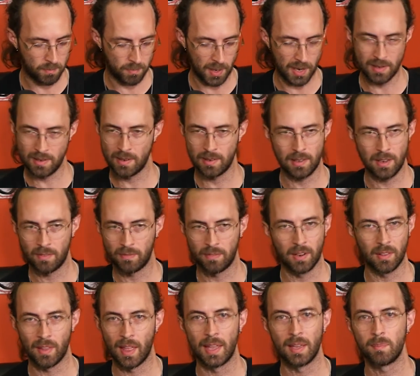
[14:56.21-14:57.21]
bunch of
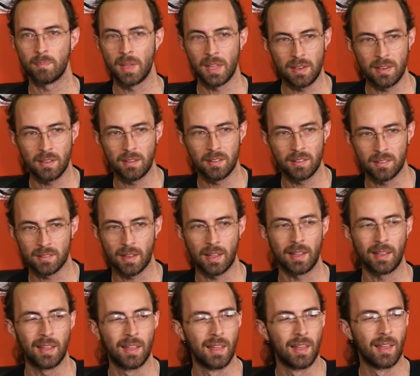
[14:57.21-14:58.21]
different like menus like